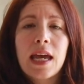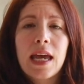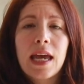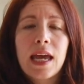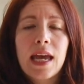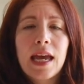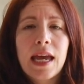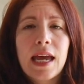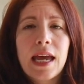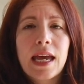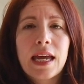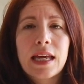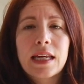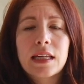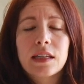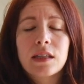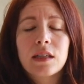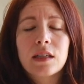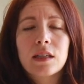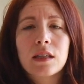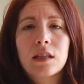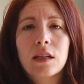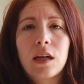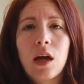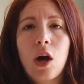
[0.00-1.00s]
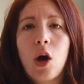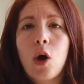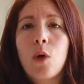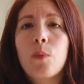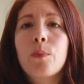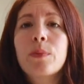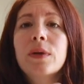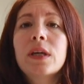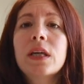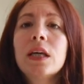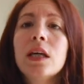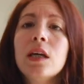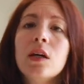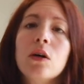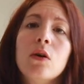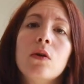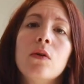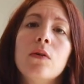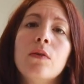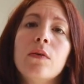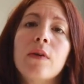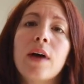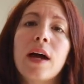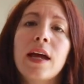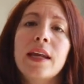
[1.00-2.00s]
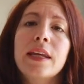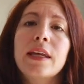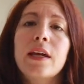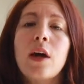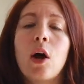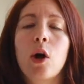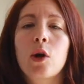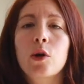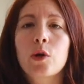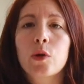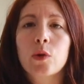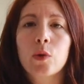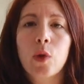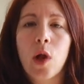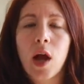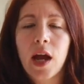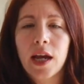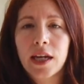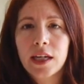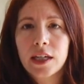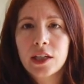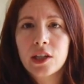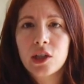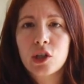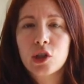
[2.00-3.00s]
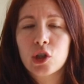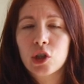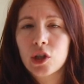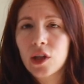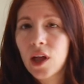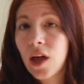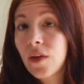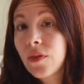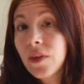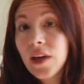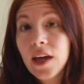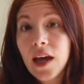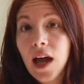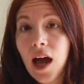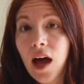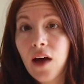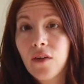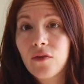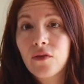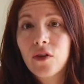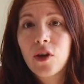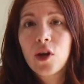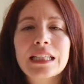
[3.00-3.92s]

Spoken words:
and help heal any underlying condition that they have.